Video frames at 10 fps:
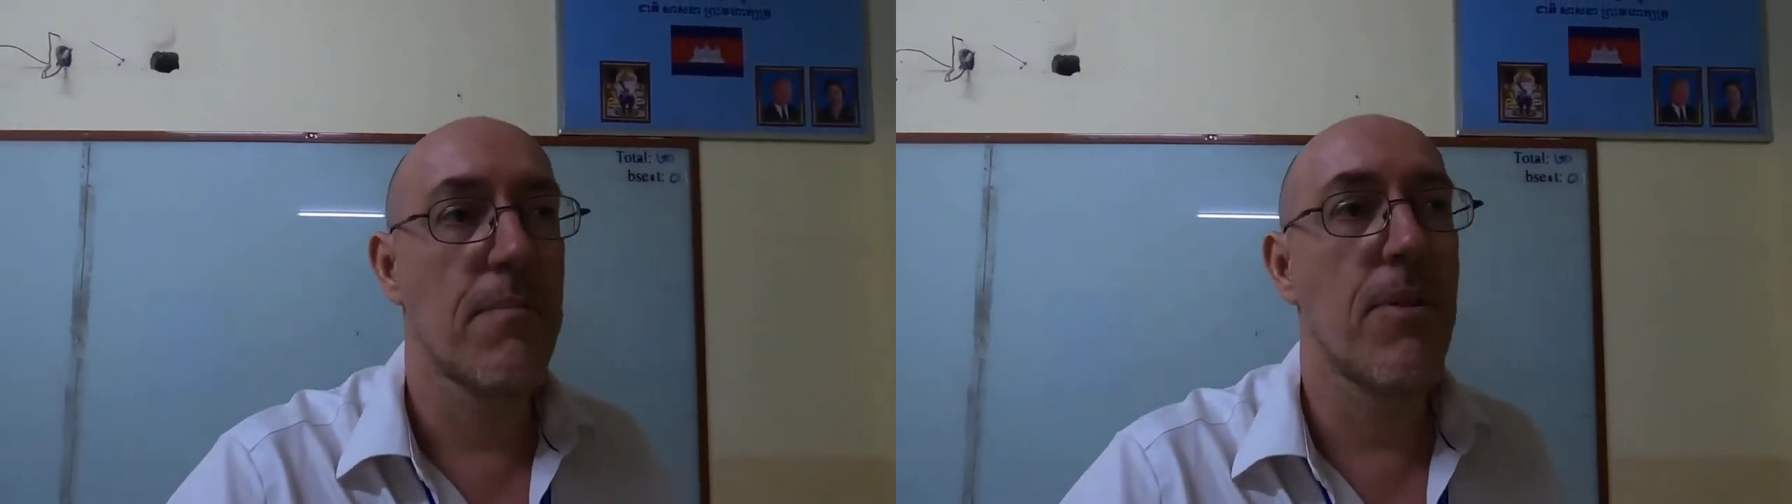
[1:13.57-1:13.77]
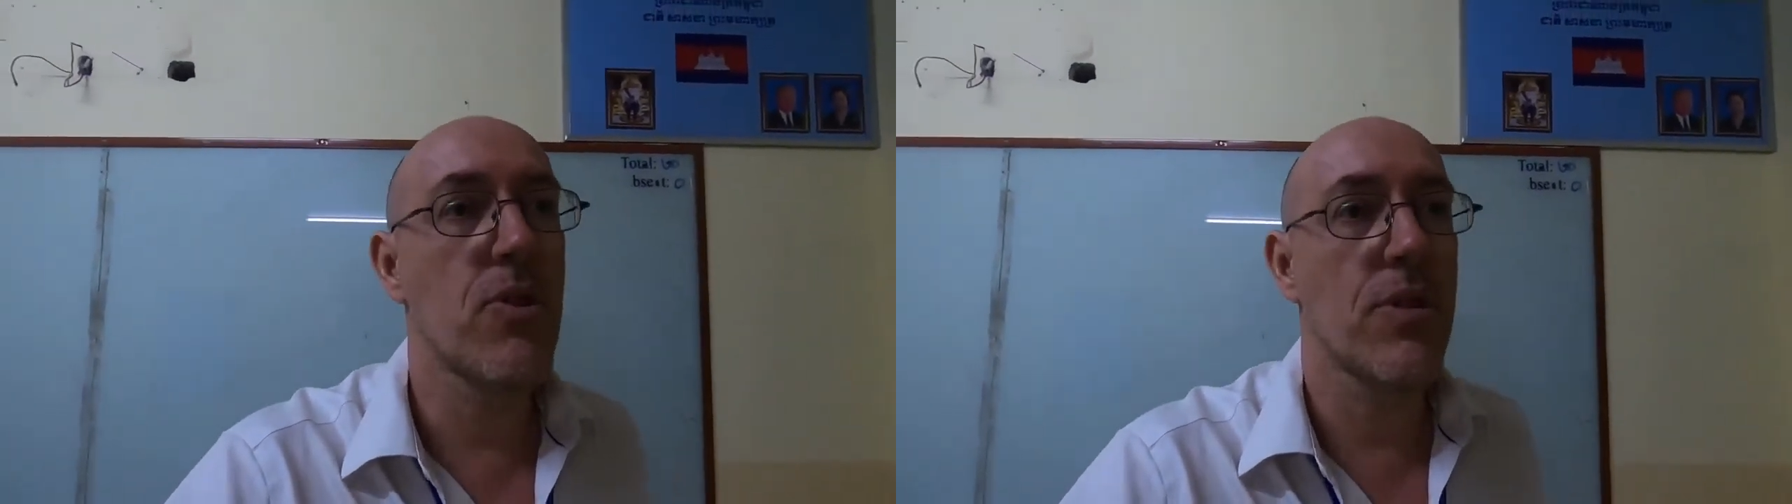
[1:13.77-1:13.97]

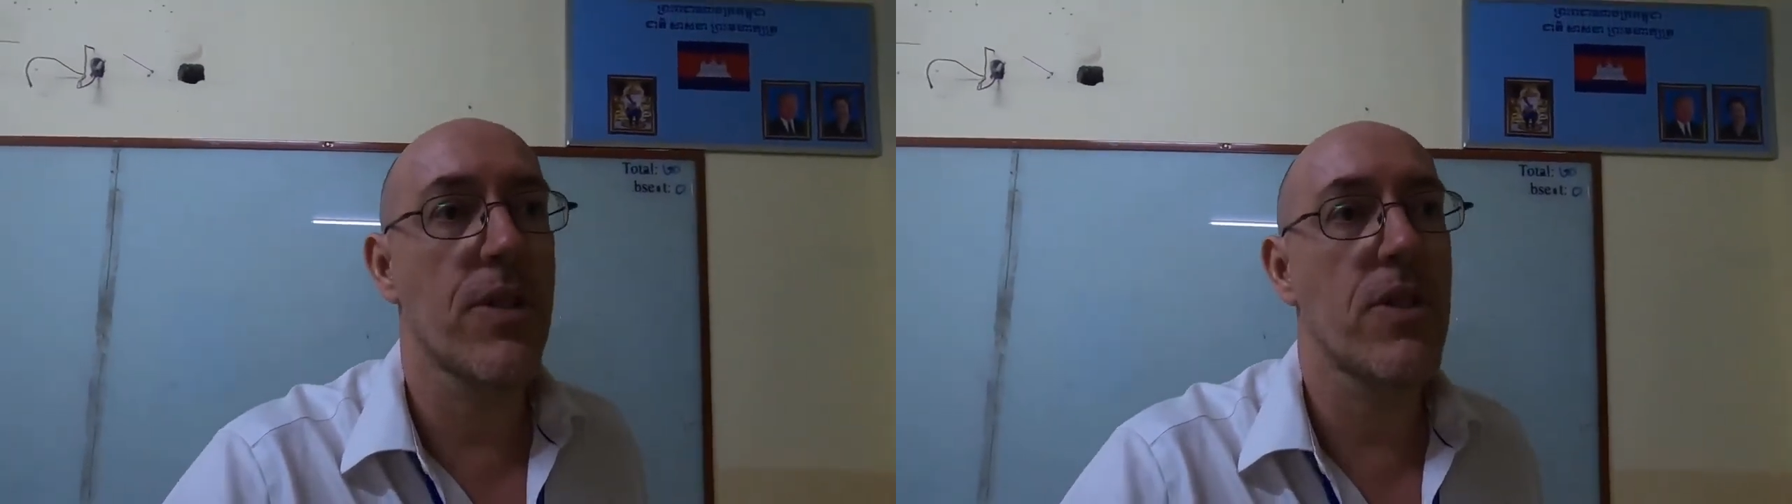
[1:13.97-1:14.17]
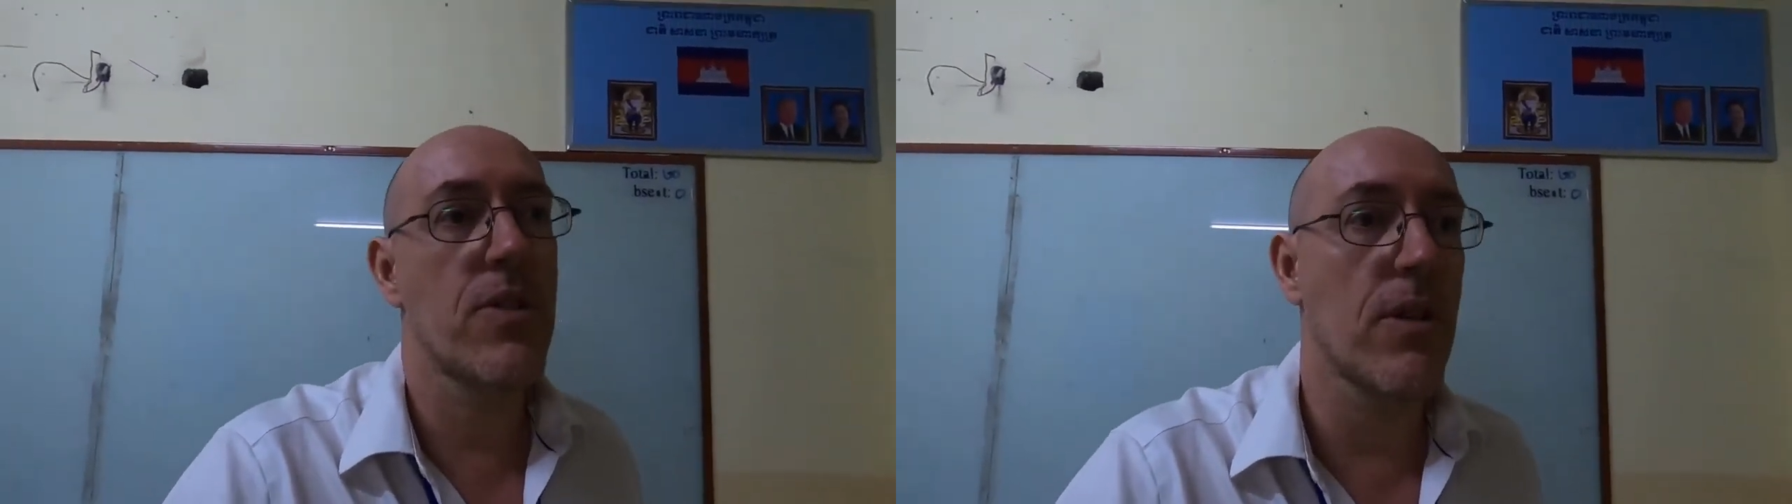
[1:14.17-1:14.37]
Most of
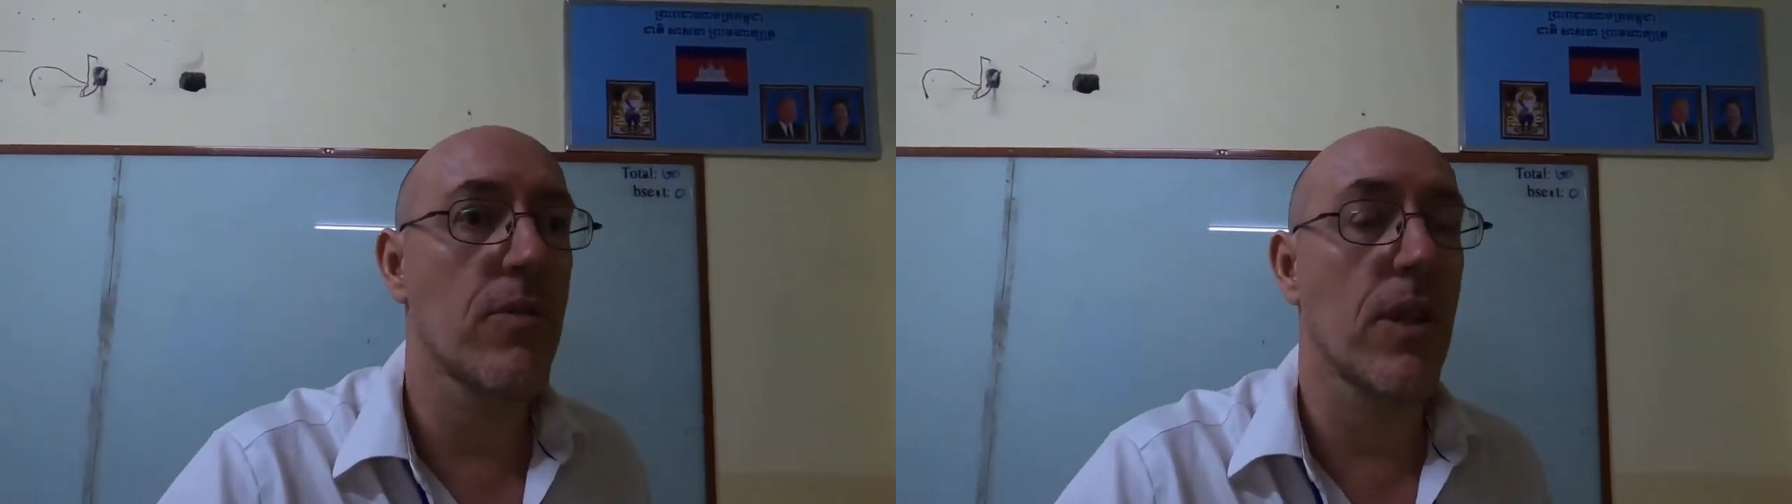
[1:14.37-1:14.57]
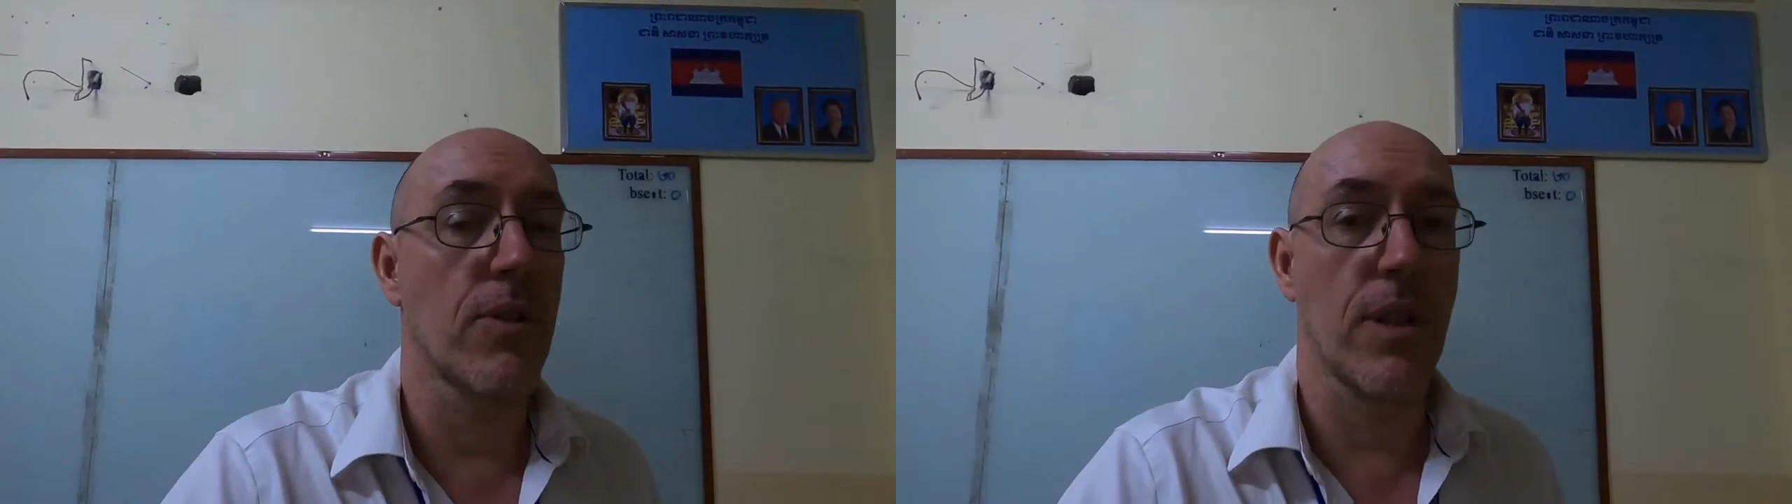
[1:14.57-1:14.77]
us
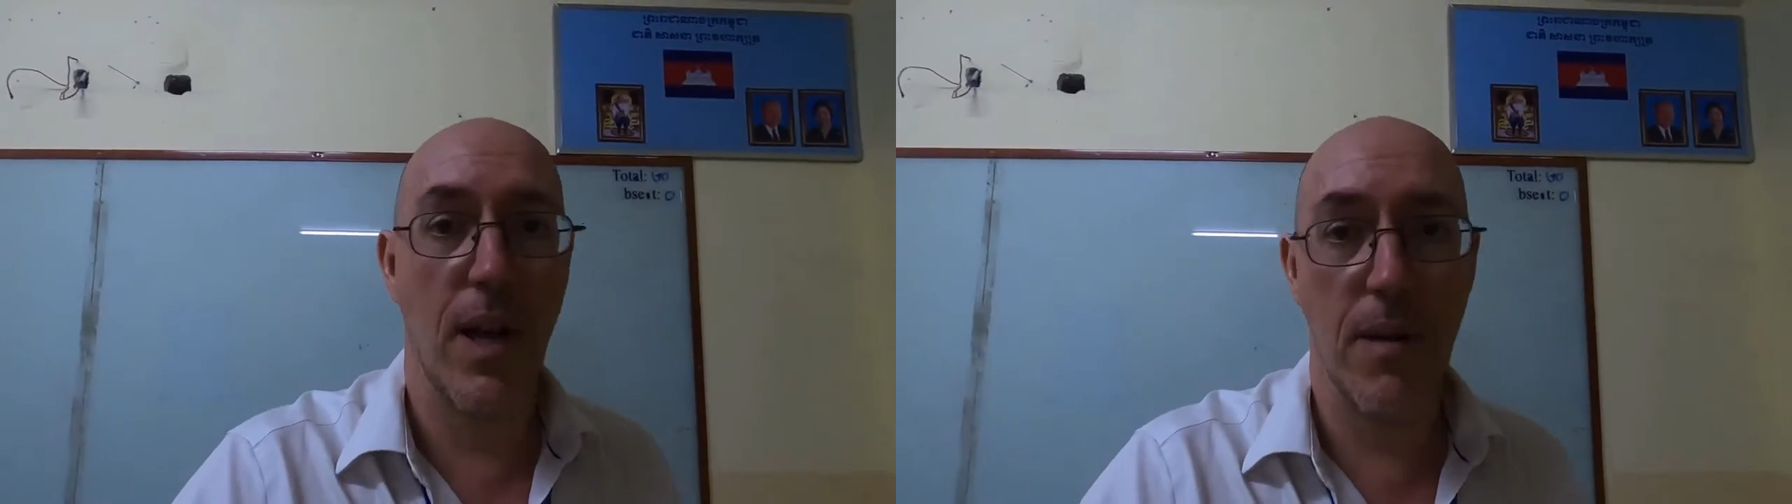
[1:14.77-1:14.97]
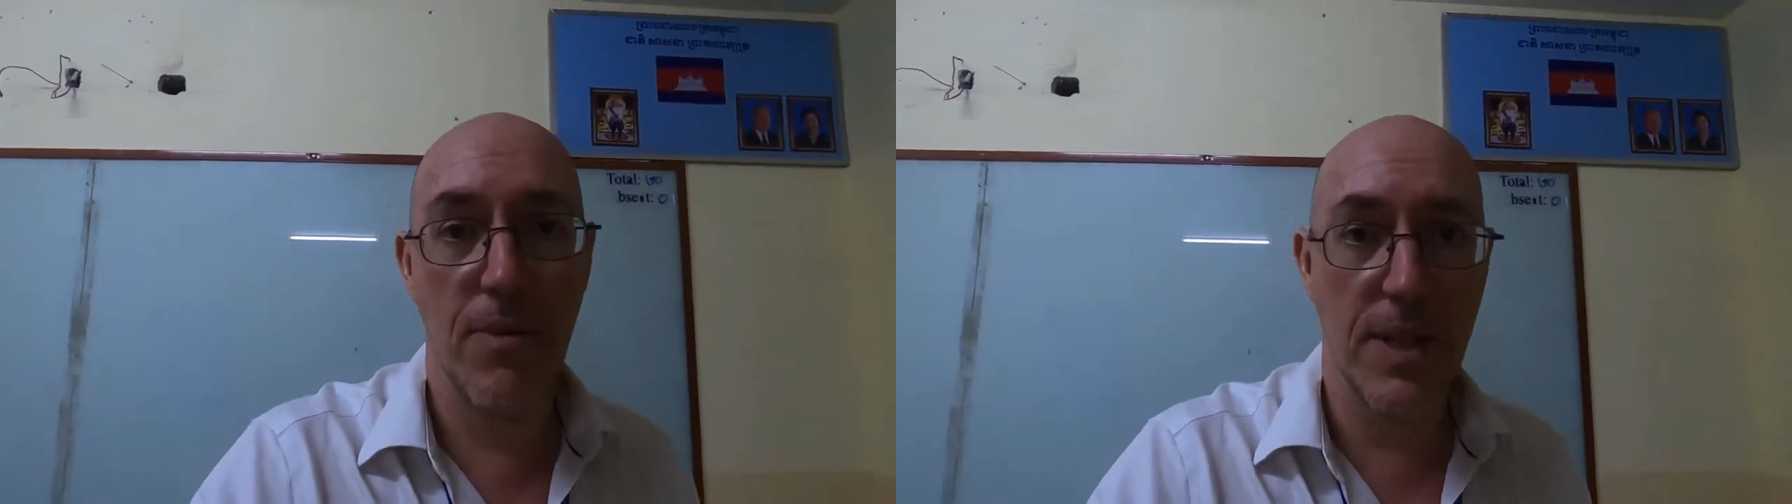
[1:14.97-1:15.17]
don't go to
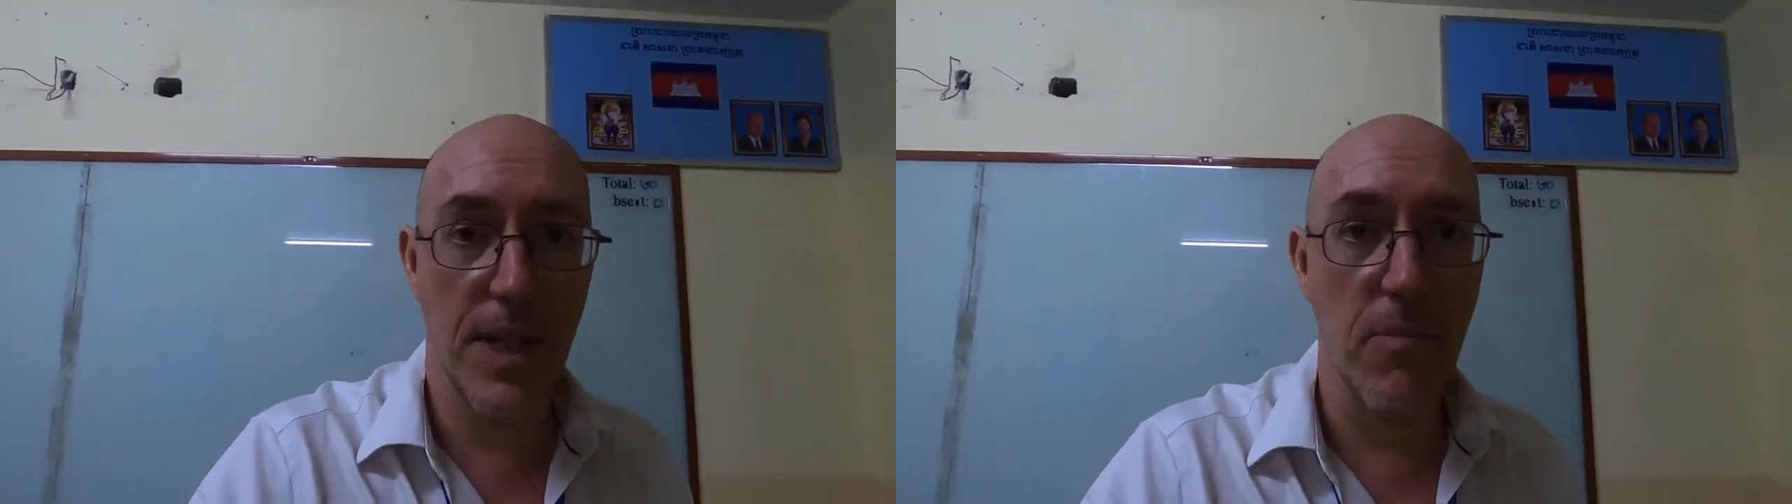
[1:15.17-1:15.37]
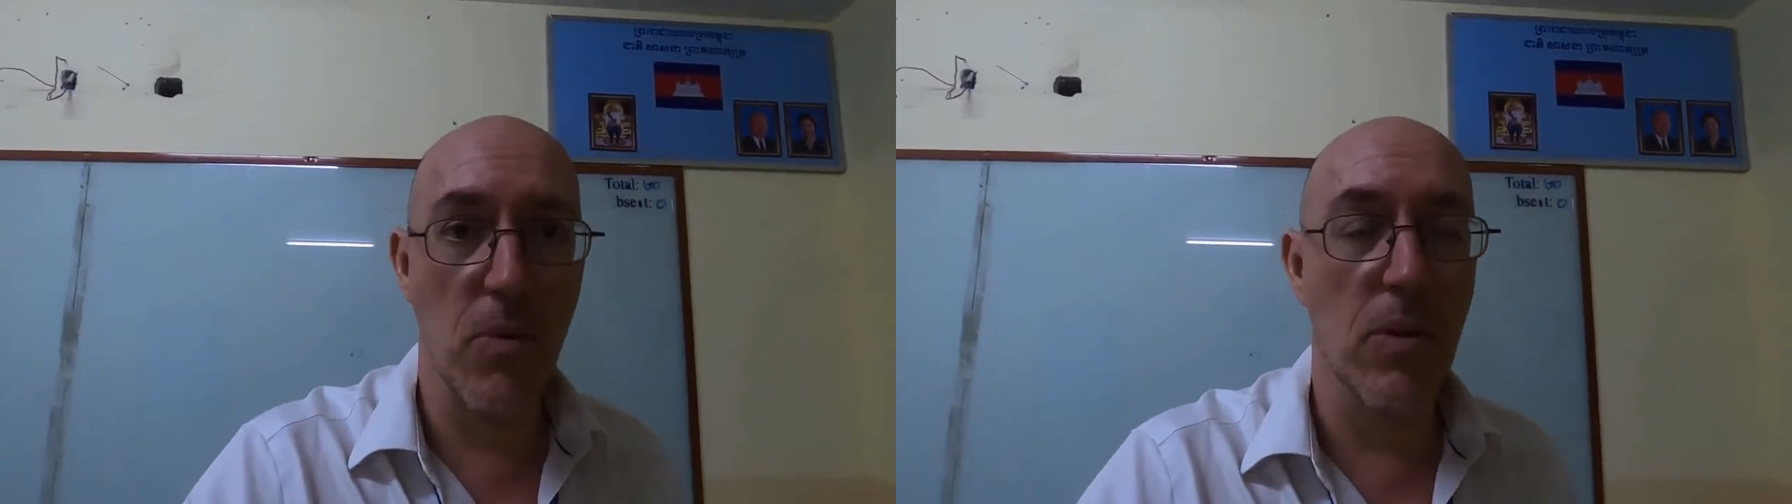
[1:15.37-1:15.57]
libraries
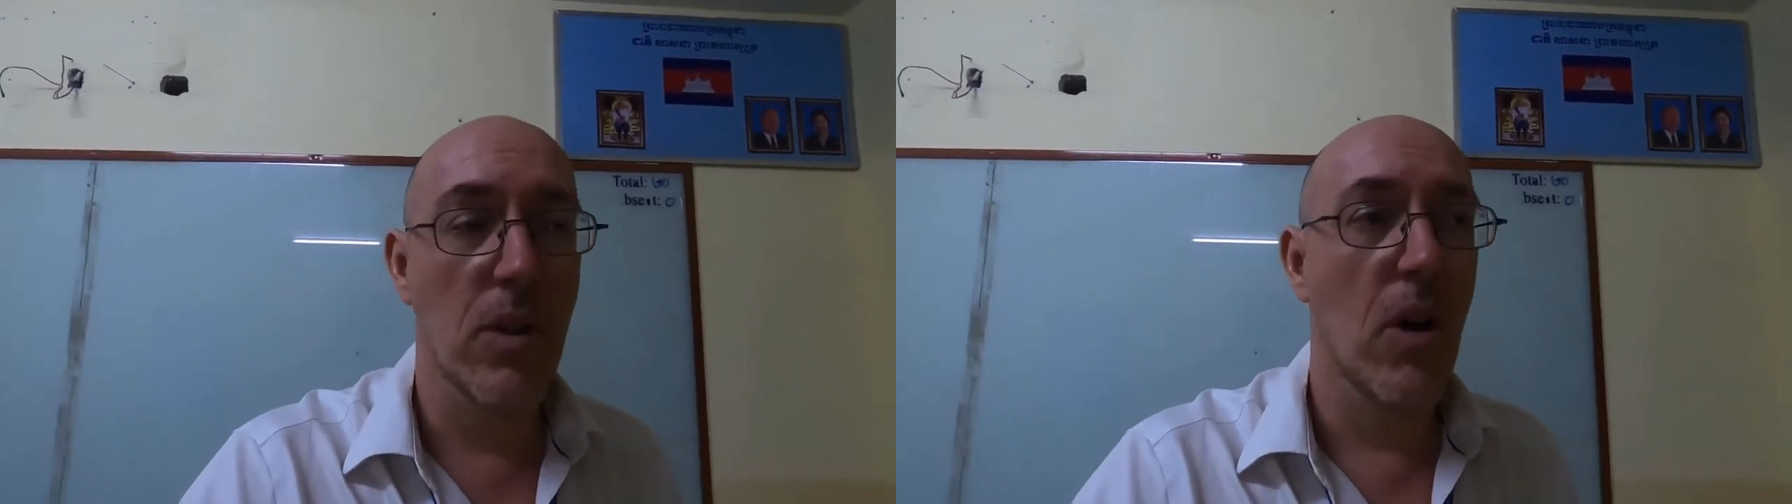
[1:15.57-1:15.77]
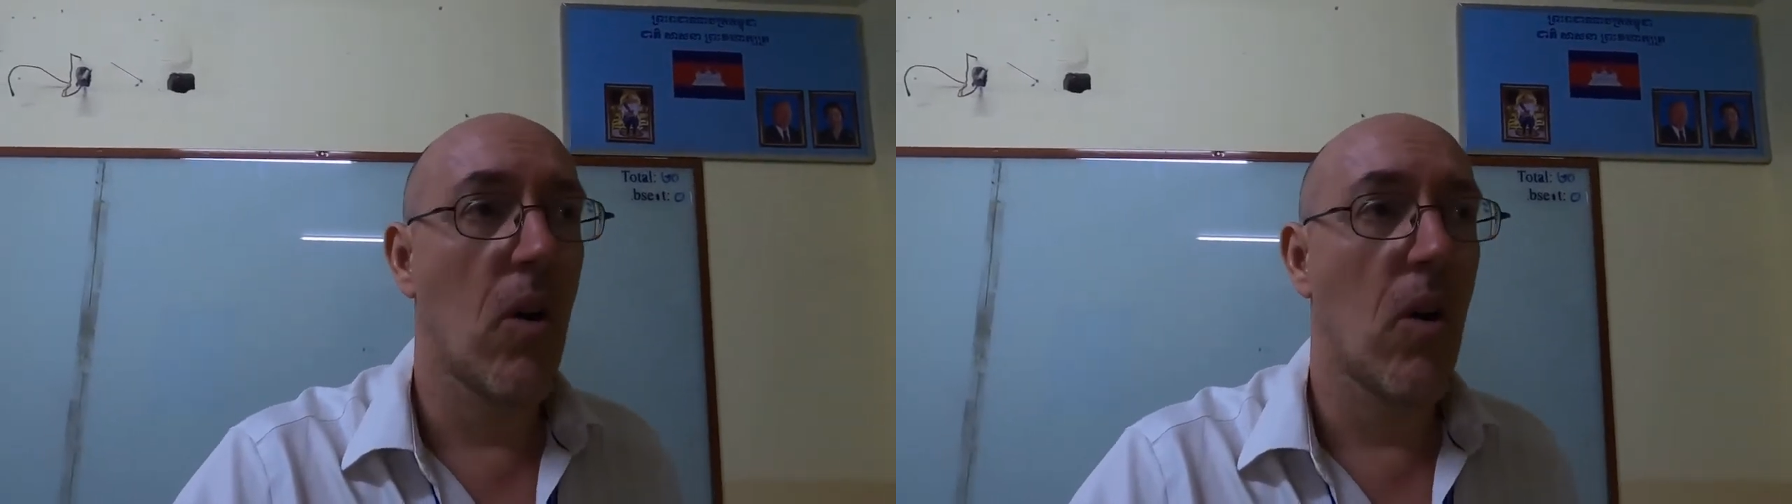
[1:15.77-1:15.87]
anymore